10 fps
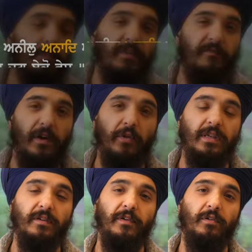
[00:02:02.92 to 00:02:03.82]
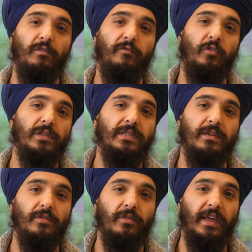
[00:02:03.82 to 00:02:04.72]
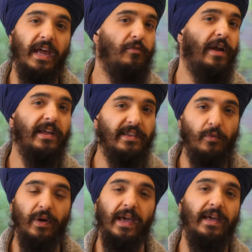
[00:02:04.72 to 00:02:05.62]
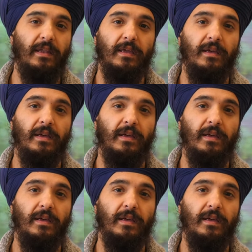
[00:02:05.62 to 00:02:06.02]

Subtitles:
can be very difficult for us to get round our head.